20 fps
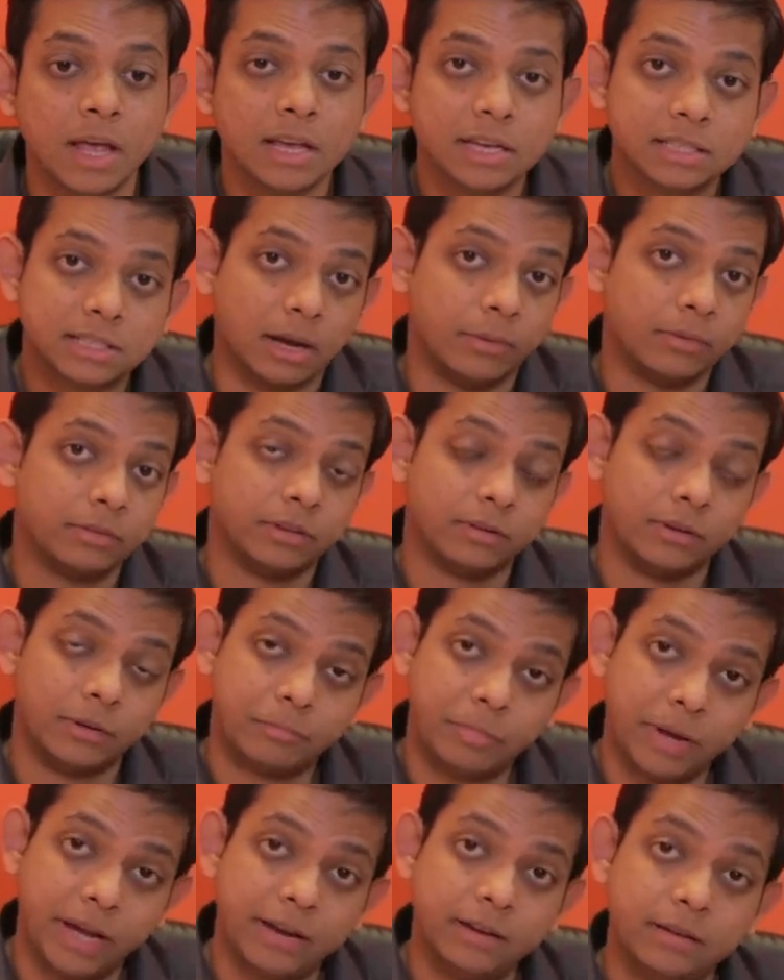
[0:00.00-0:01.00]
Some of them are
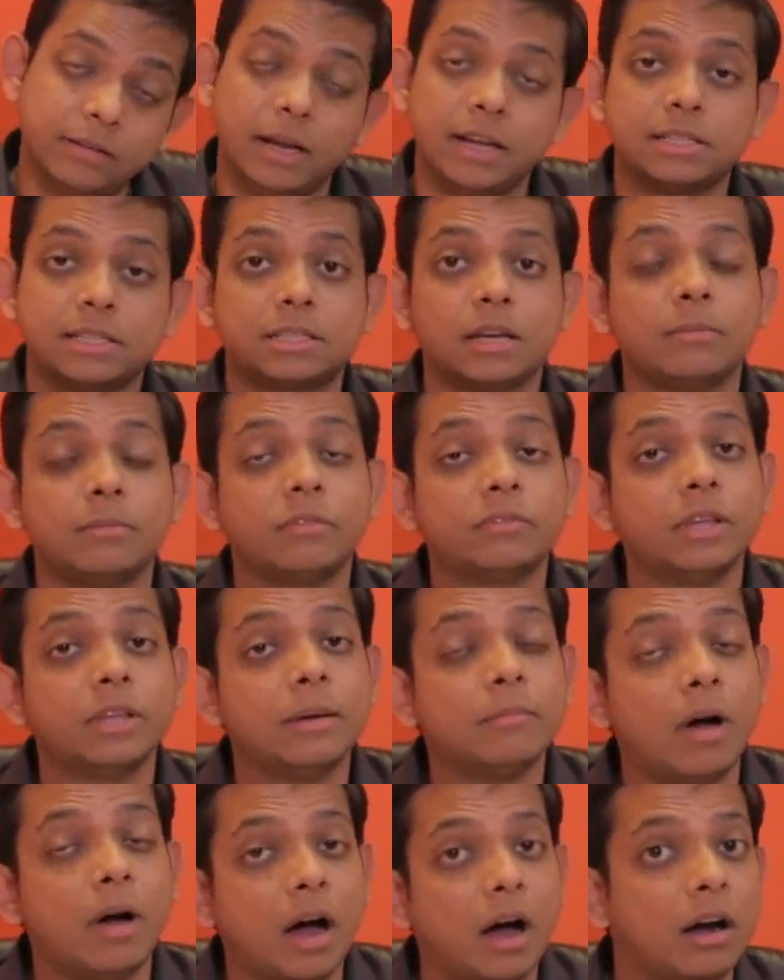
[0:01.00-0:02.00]
paid and some of
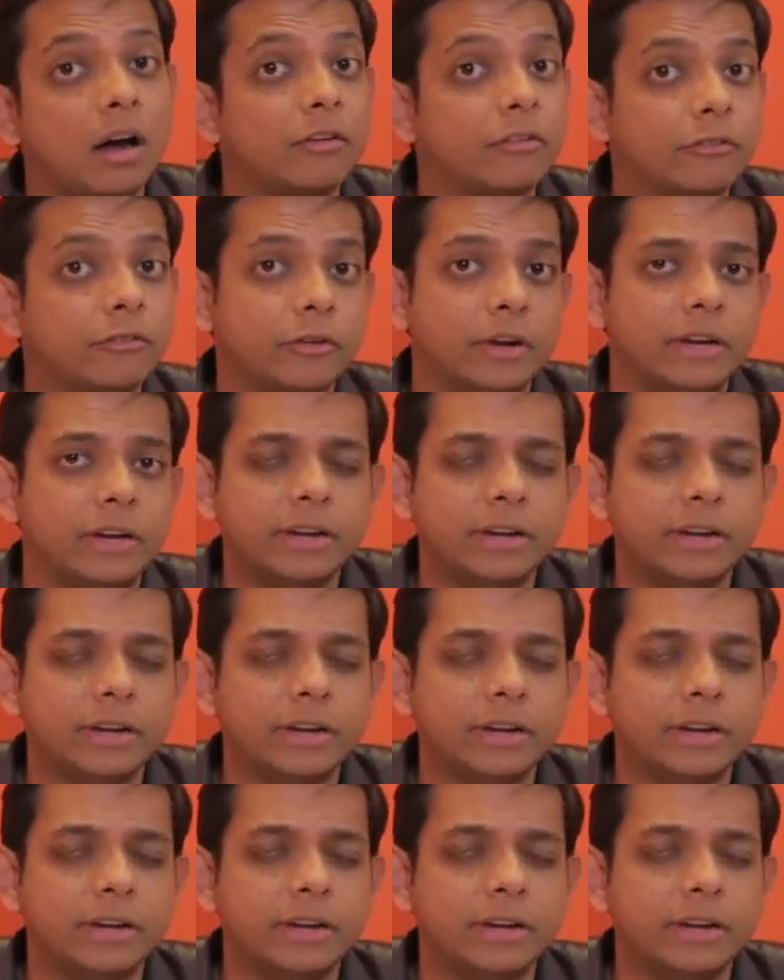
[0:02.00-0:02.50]
them are free.